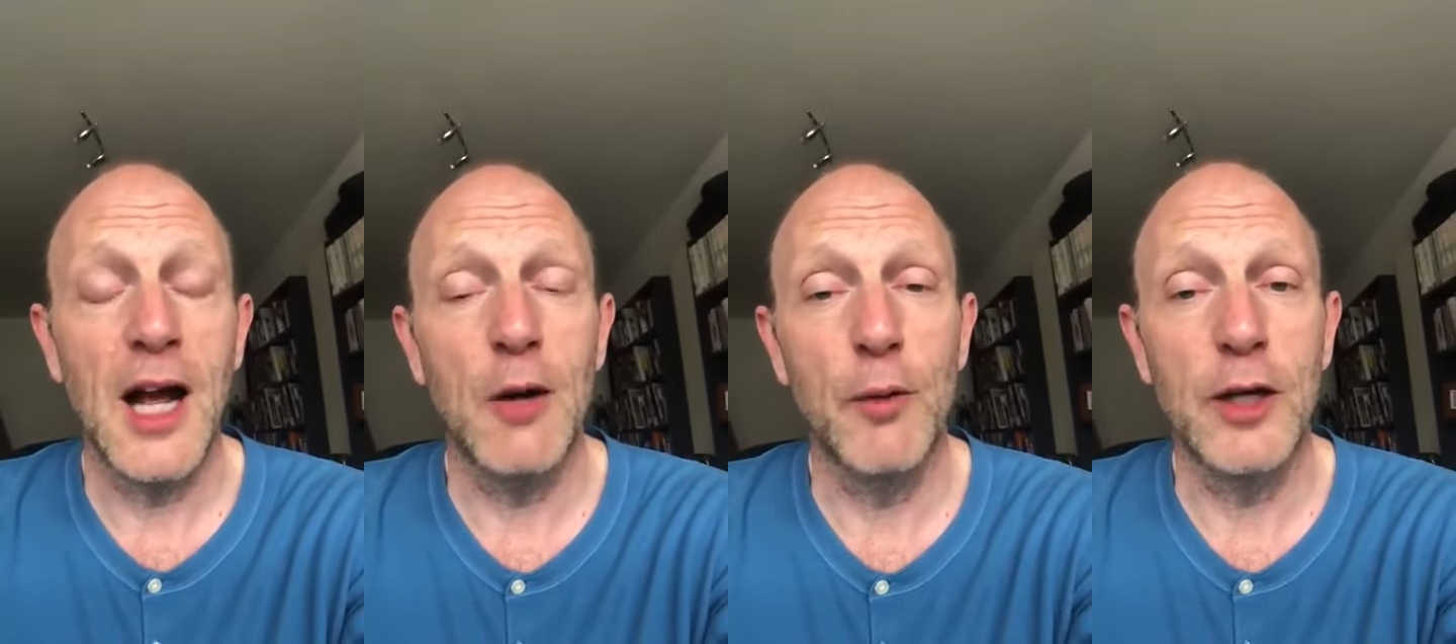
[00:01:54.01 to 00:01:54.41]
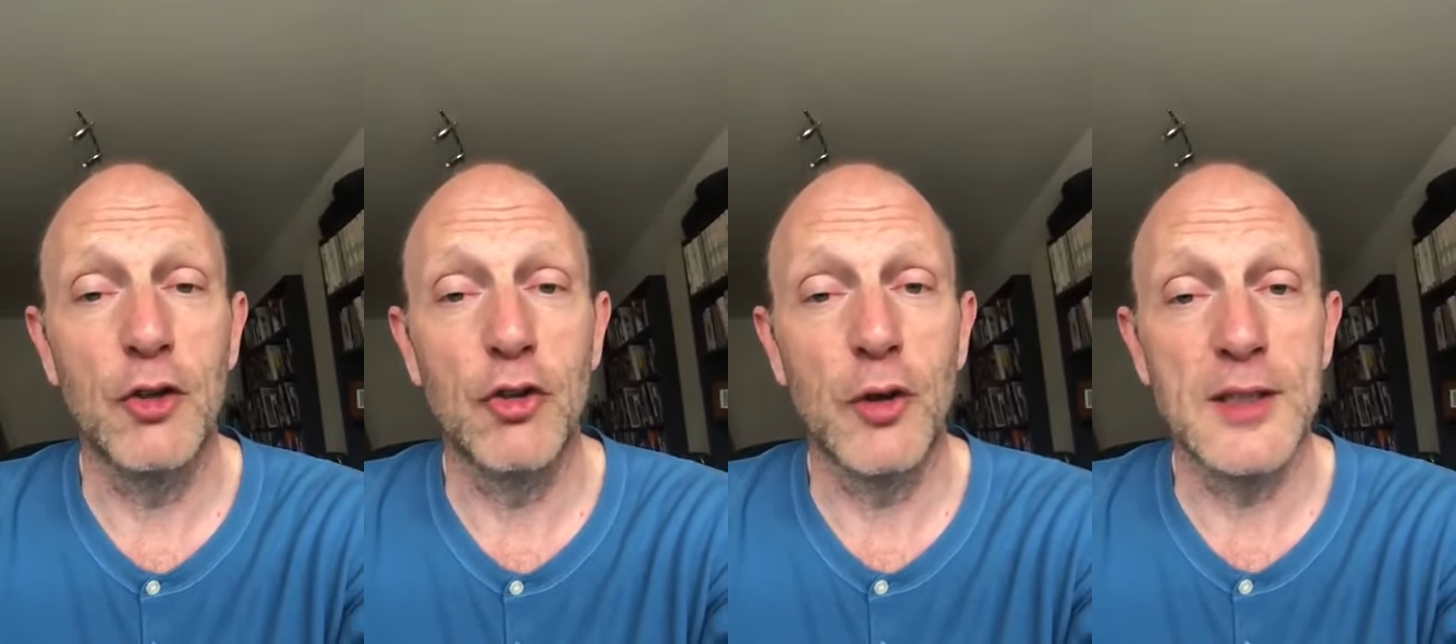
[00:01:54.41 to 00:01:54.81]
and we
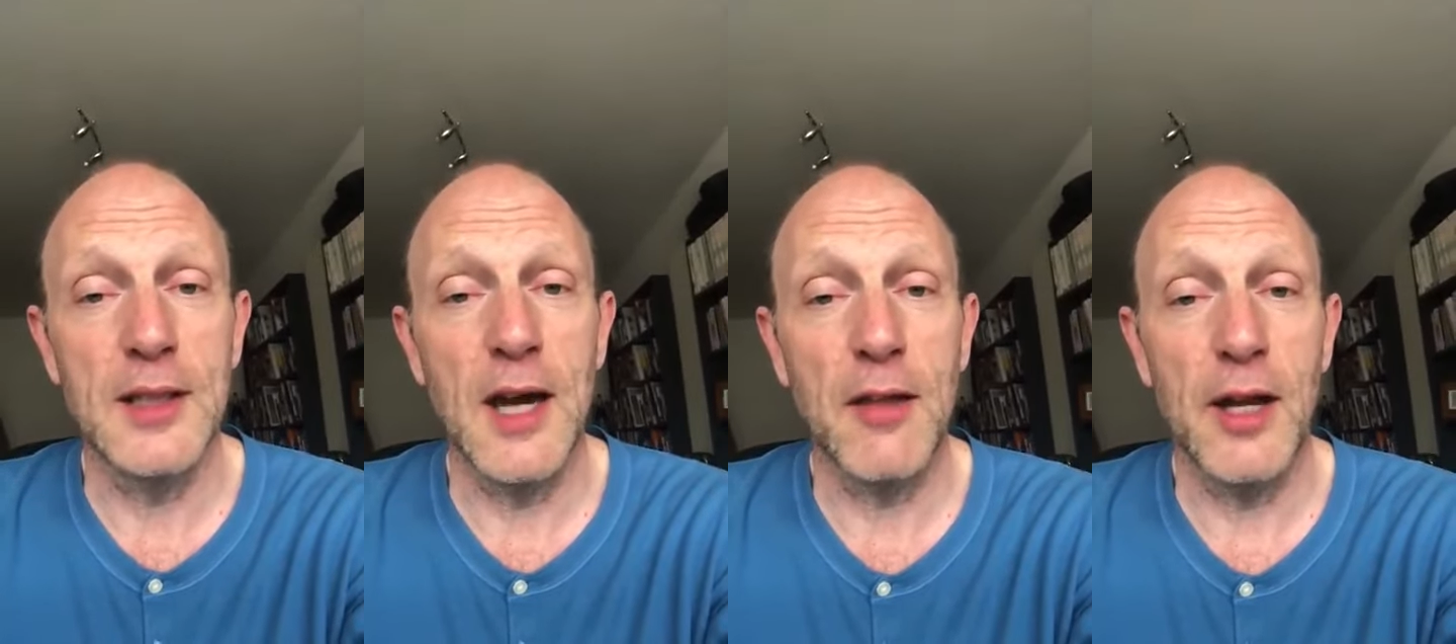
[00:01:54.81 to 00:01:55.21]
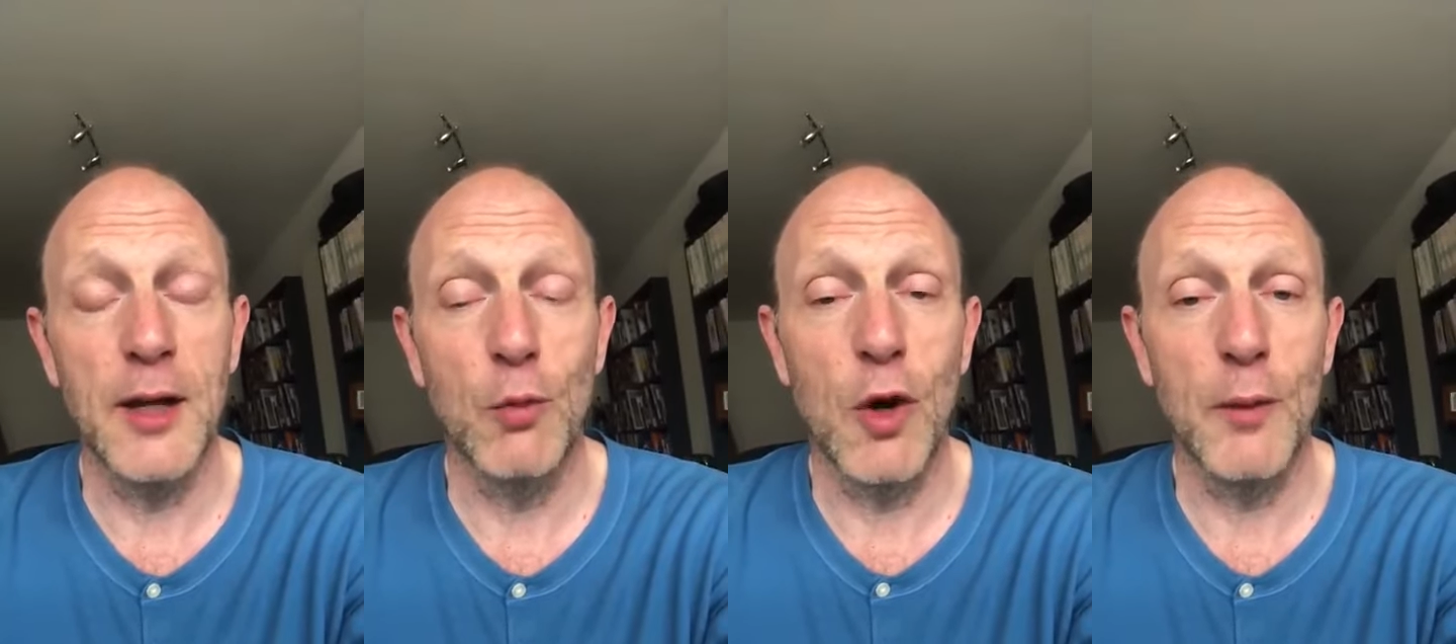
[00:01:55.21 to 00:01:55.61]
can join together
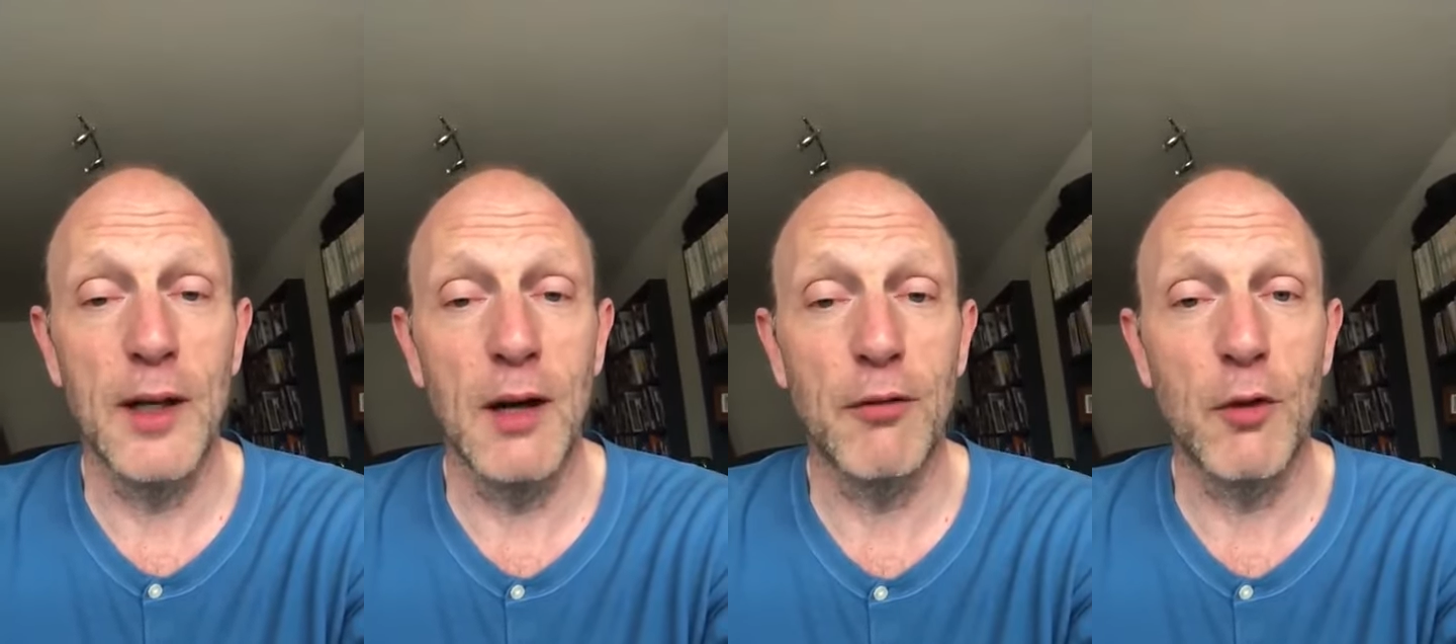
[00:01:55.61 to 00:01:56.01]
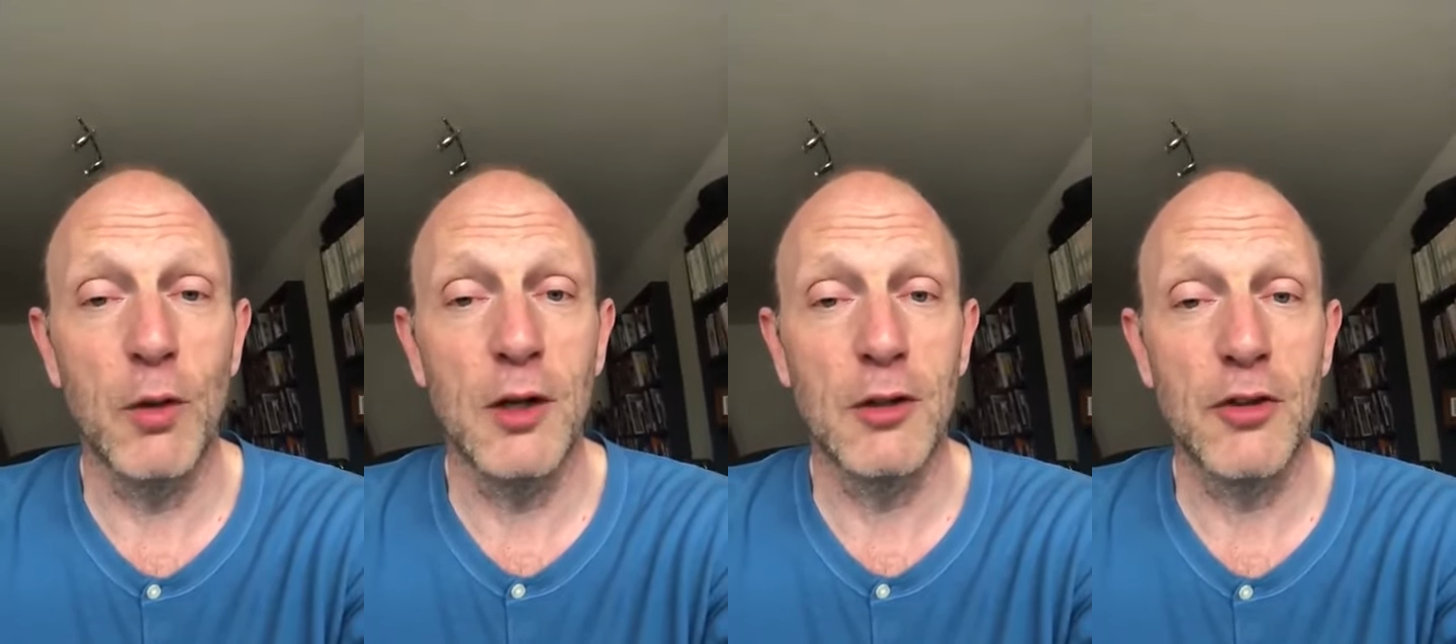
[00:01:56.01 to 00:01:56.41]
in what we love, the
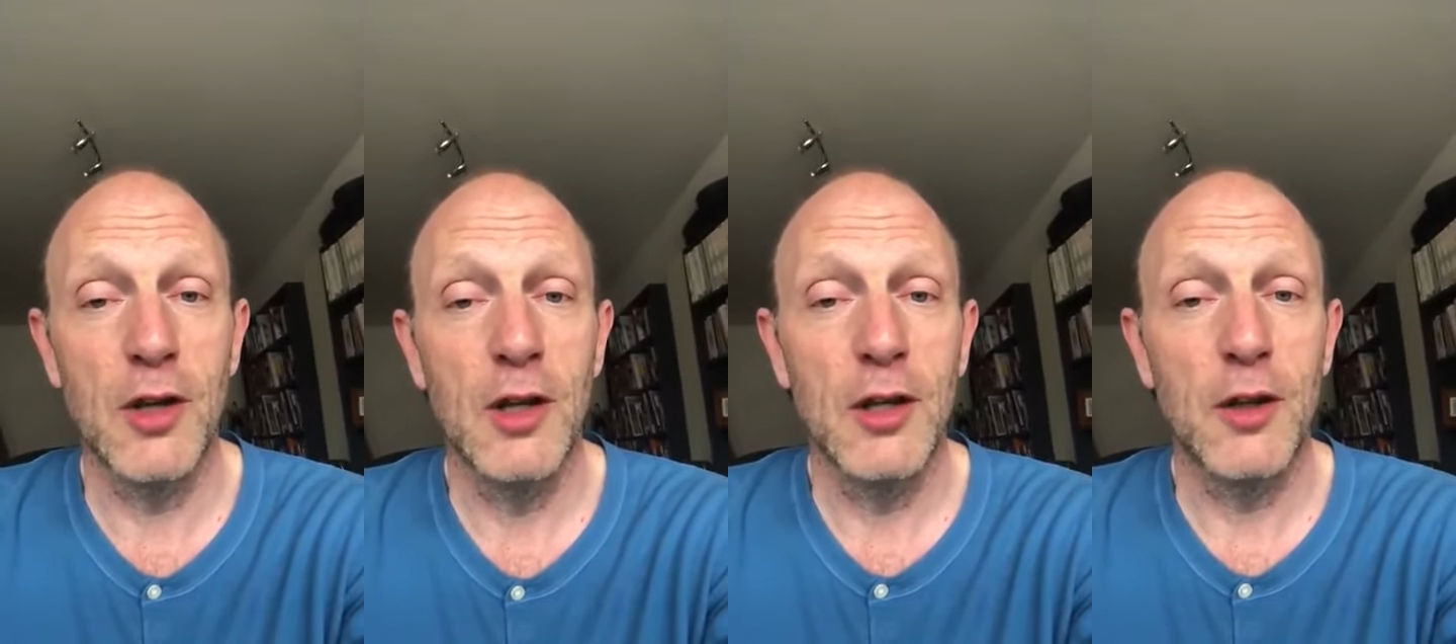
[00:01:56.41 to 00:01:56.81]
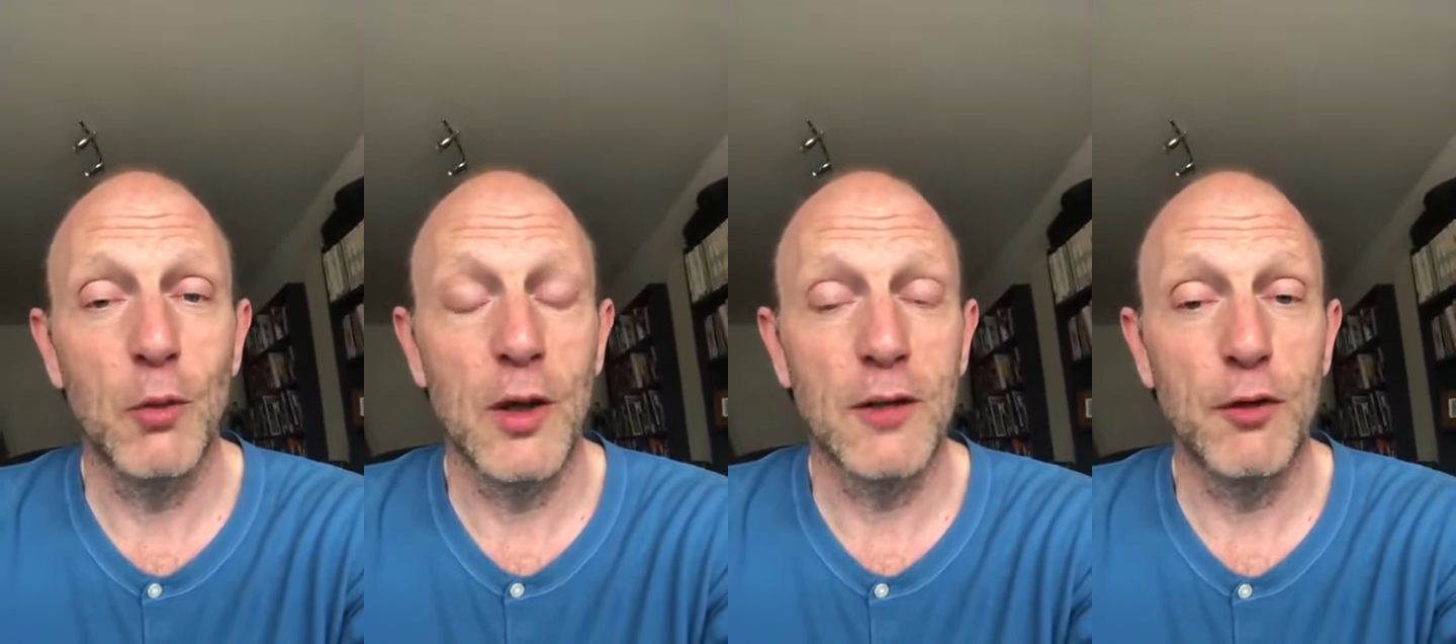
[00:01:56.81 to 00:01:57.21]
world, the
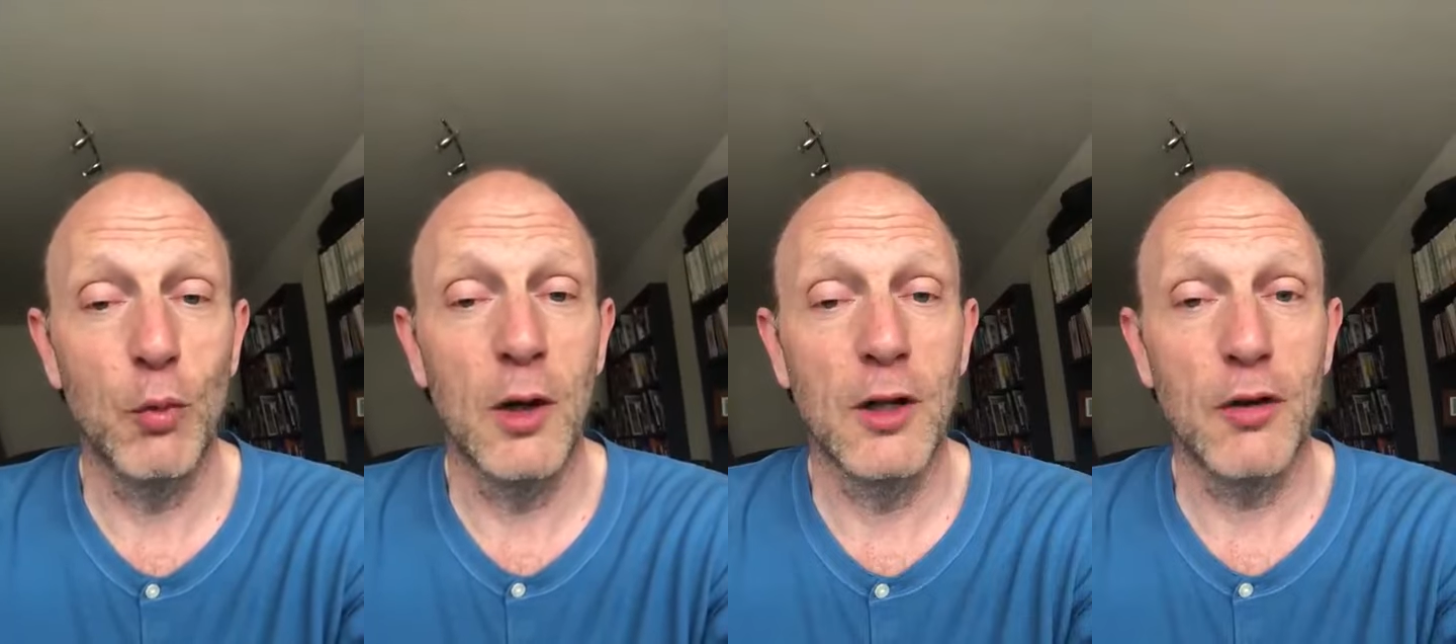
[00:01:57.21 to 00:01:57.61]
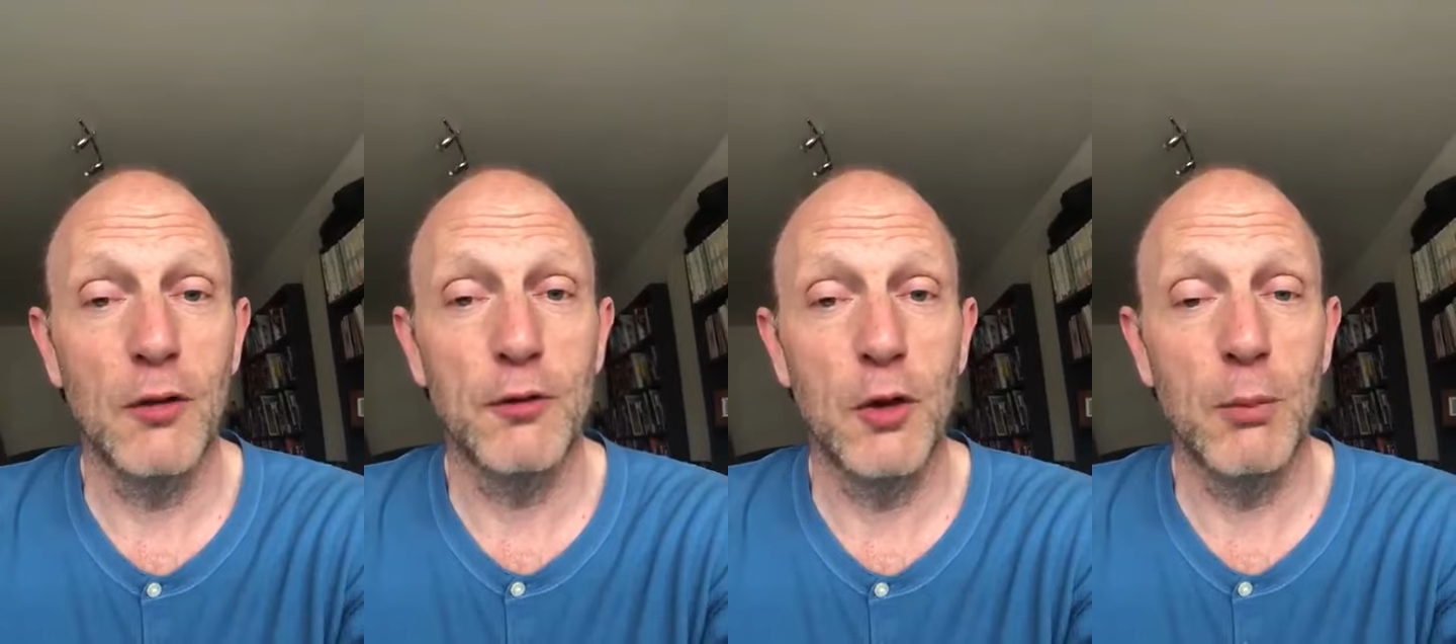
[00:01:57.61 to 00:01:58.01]
wonderful world
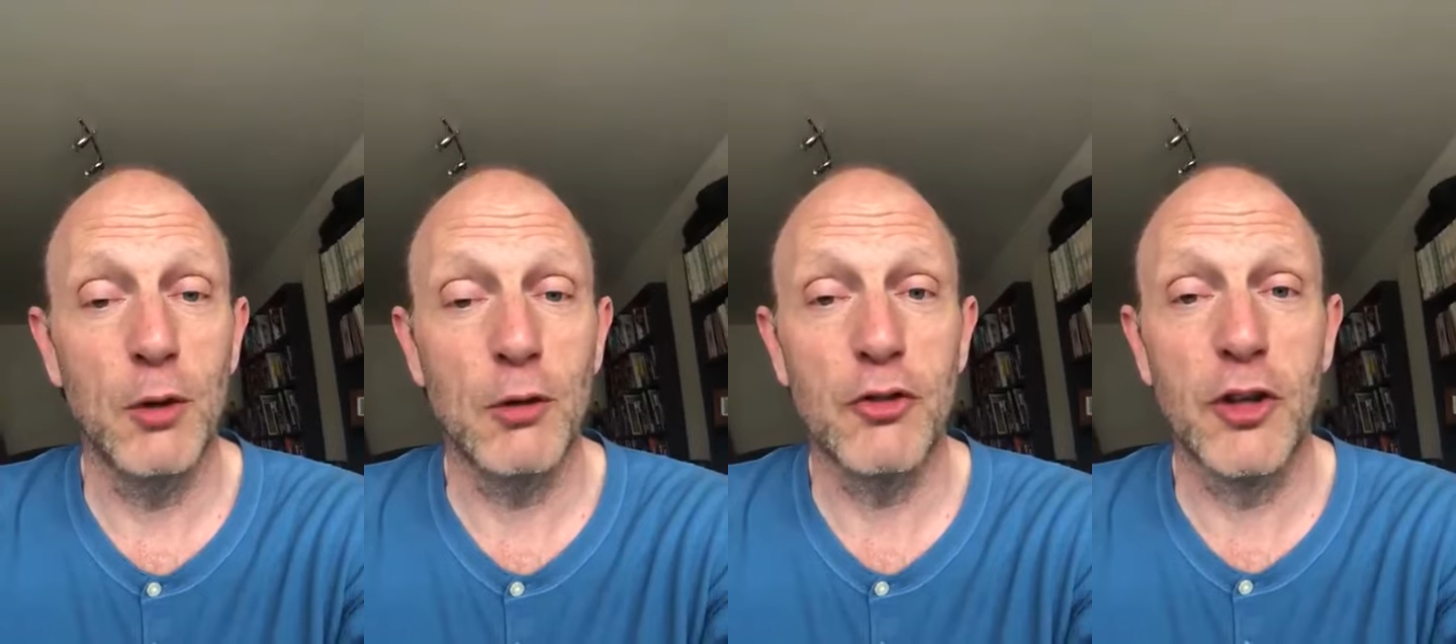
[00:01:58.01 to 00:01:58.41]
of football.